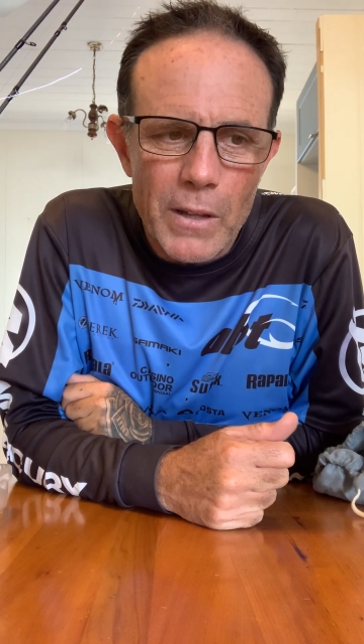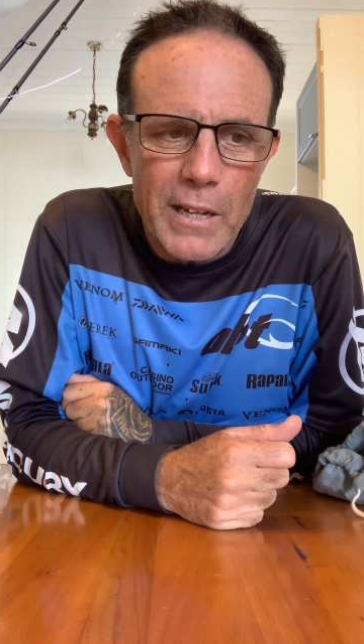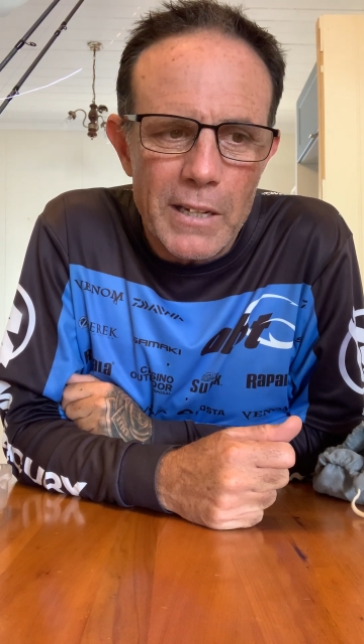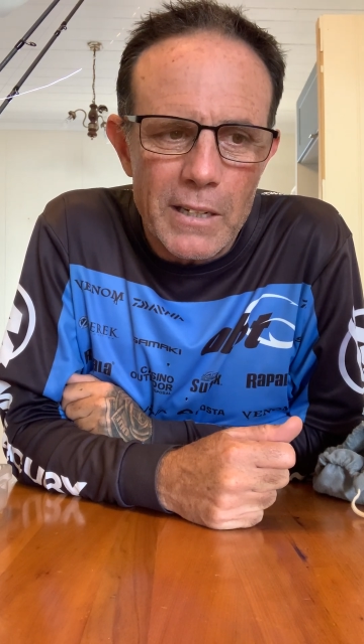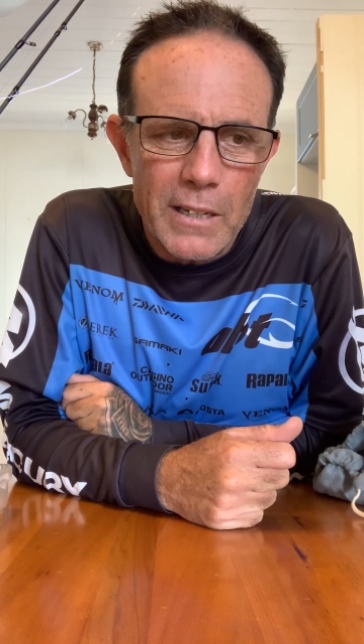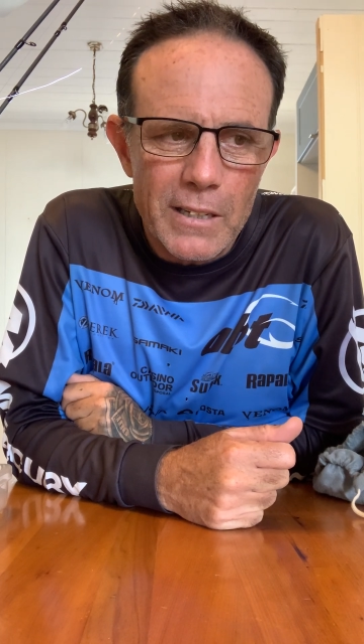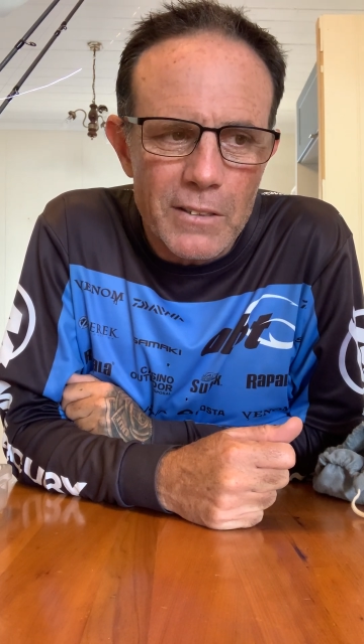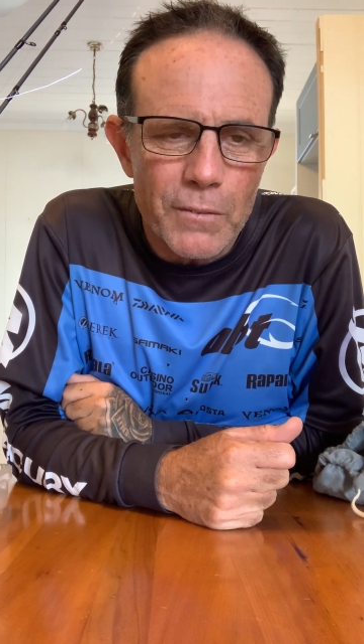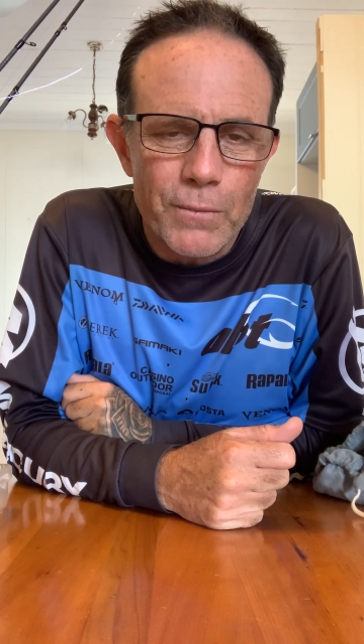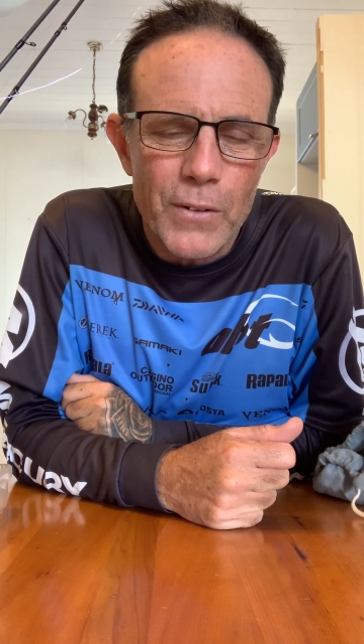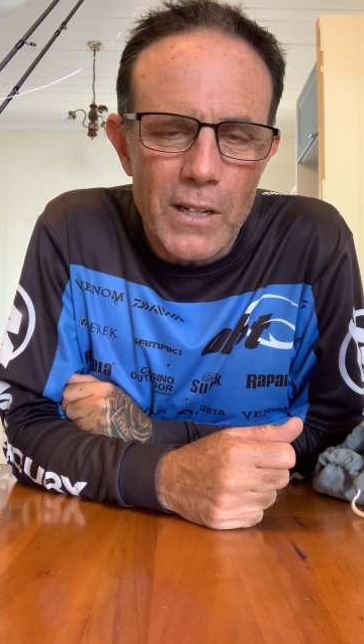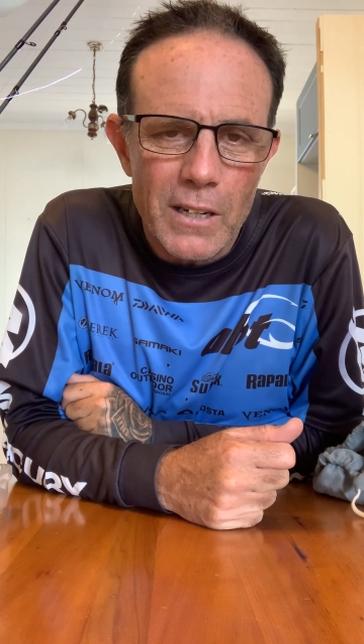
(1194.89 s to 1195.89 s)
it is a
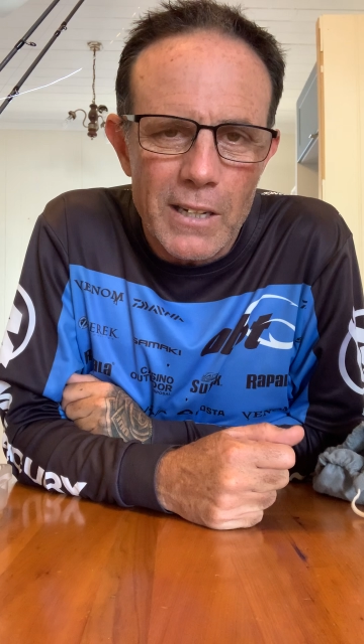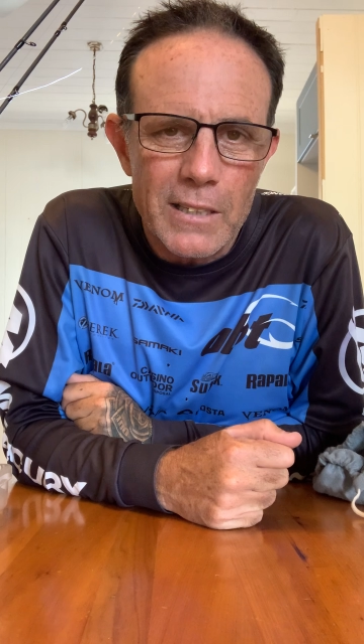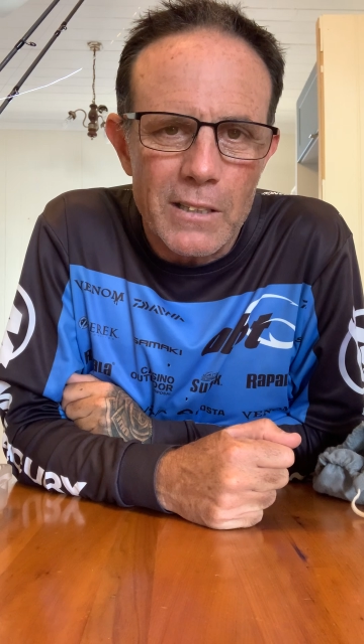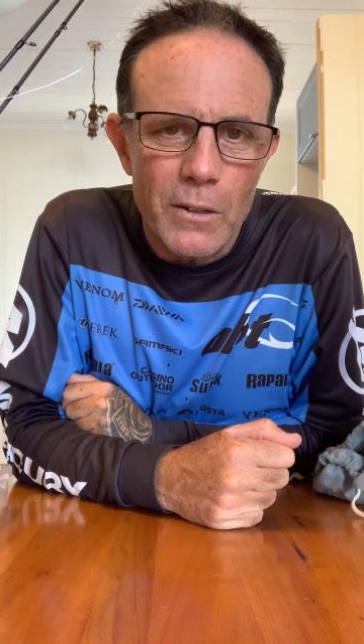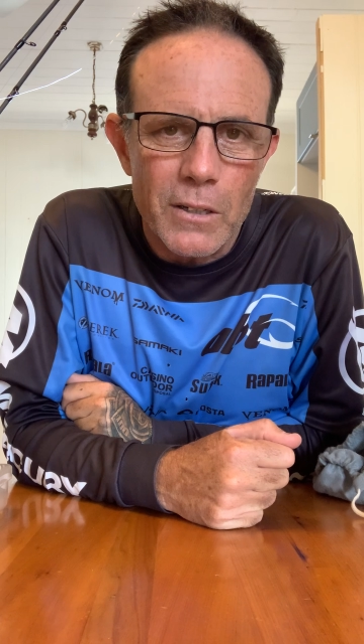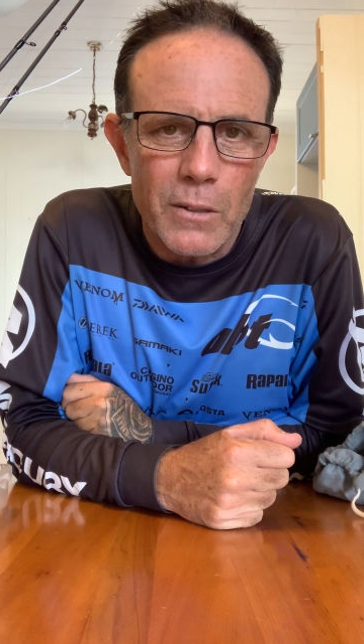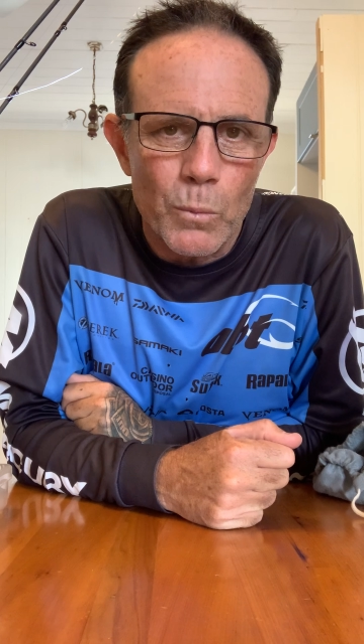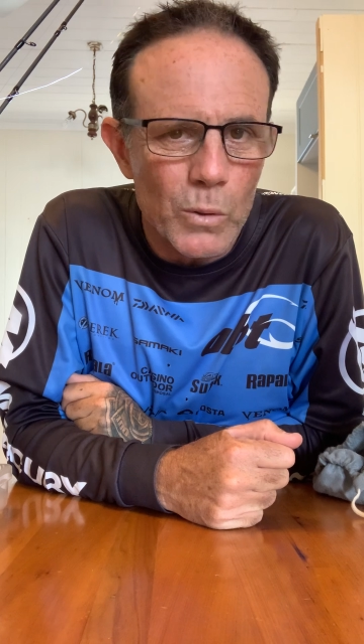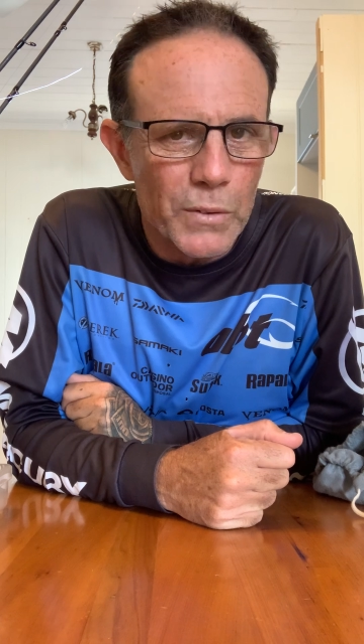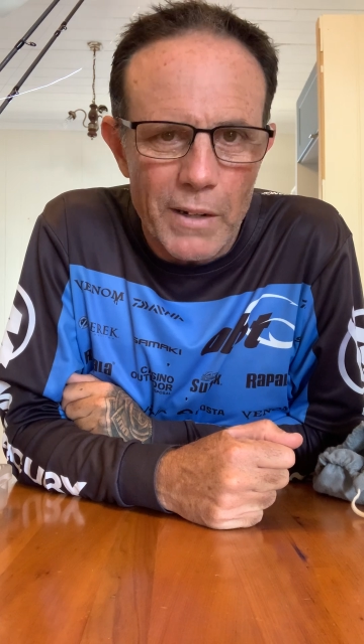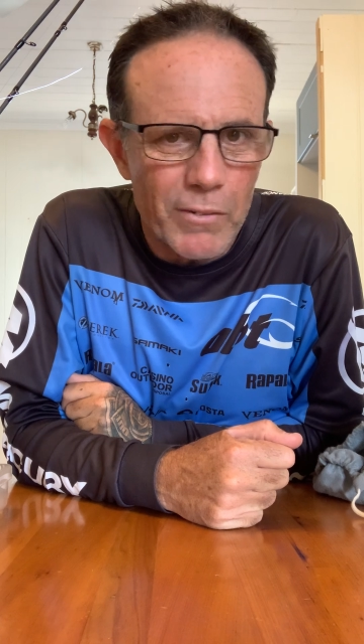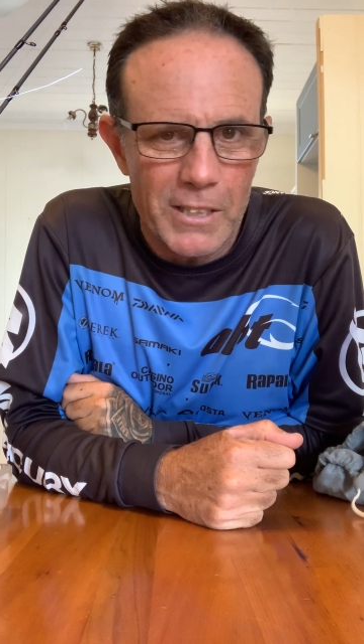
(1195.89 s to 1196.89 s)
feeling that will
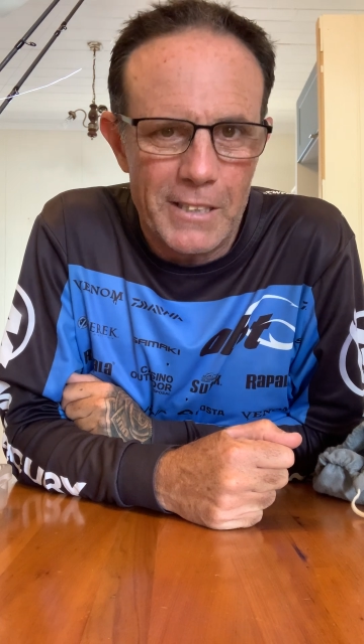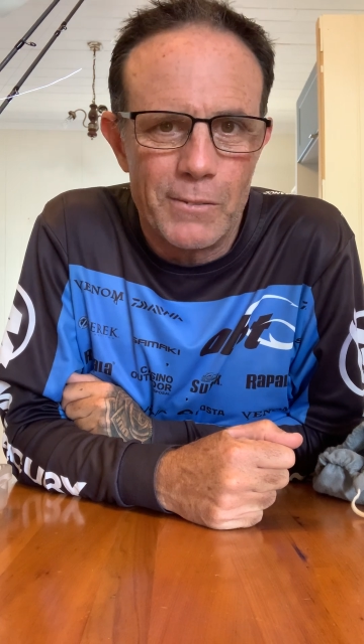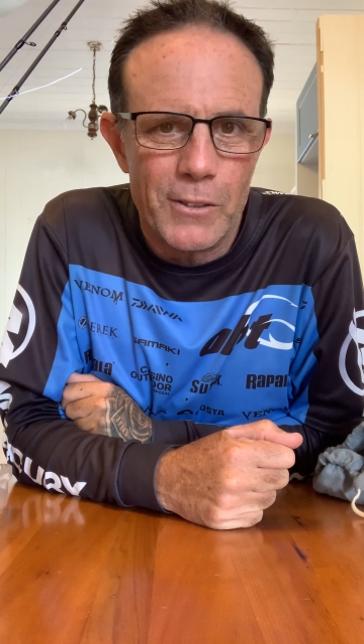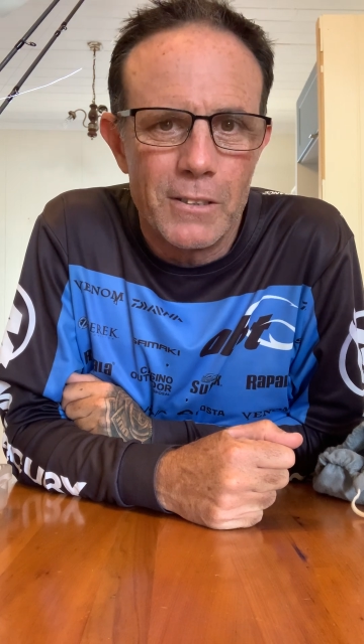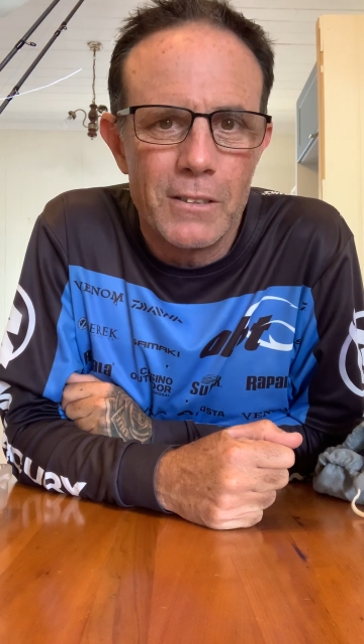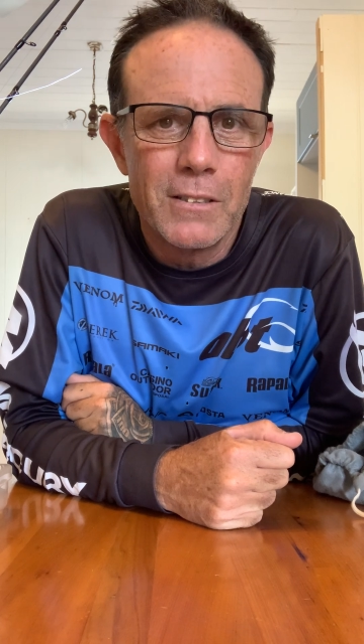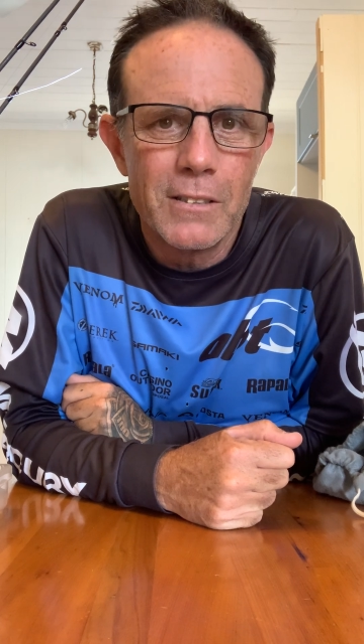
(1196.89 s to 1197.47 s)
never leave you.